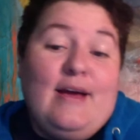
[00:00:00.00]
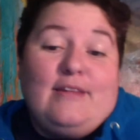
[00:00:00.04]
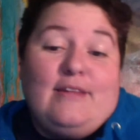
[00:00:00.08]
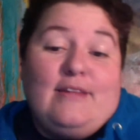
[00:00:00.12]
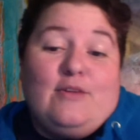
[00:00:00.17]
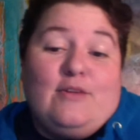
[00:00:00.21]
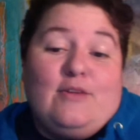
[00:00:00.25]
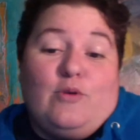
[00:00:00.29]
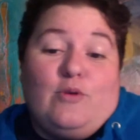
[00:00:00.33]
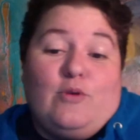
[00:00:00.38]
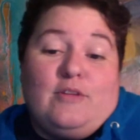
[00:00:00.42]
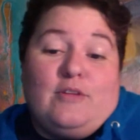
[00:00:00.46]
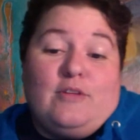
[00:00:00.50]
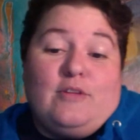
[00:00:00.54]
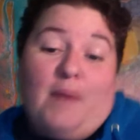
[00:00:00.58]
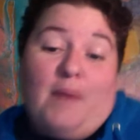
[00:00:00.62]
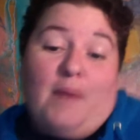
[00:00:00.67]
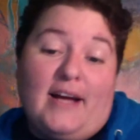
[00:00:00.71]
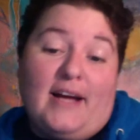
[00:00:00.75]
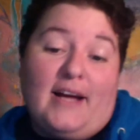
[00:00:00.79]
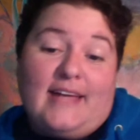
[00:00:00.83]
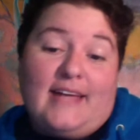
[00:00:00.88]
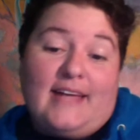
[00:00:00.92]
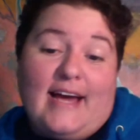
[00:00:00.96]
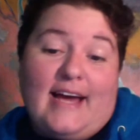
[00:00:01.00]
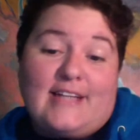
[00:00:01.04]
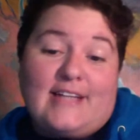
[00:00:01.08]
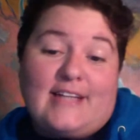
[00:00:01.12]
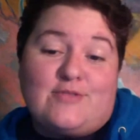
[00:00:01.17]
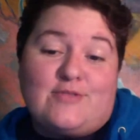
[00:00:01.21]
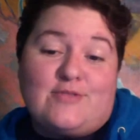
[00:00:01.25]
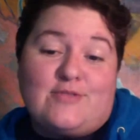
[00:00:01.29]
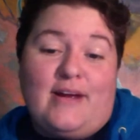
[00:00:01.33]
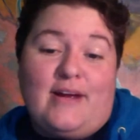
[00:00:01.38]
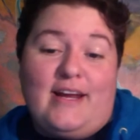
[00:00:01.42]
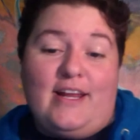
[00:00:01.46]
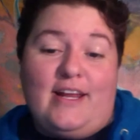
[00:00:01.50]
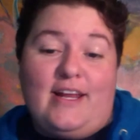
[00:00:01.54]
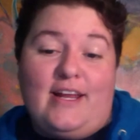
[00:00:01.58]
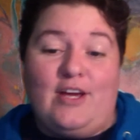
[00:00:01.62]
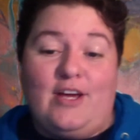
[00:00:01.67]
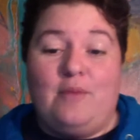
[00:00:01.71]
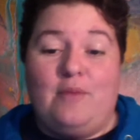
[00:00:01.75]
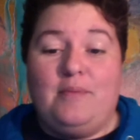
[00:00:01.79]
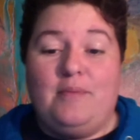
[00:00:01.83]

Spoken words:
the world of podcast radio.